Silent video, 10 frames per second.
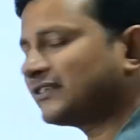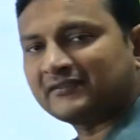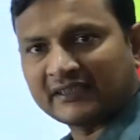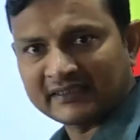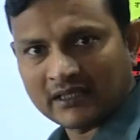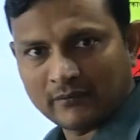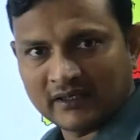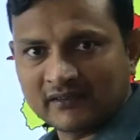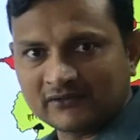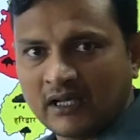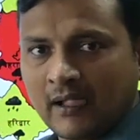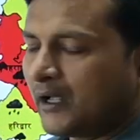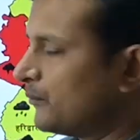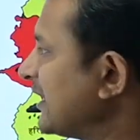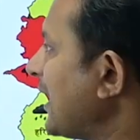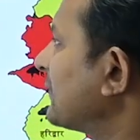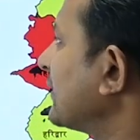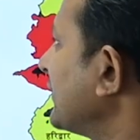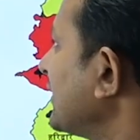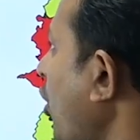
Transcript: 16th of August. We have given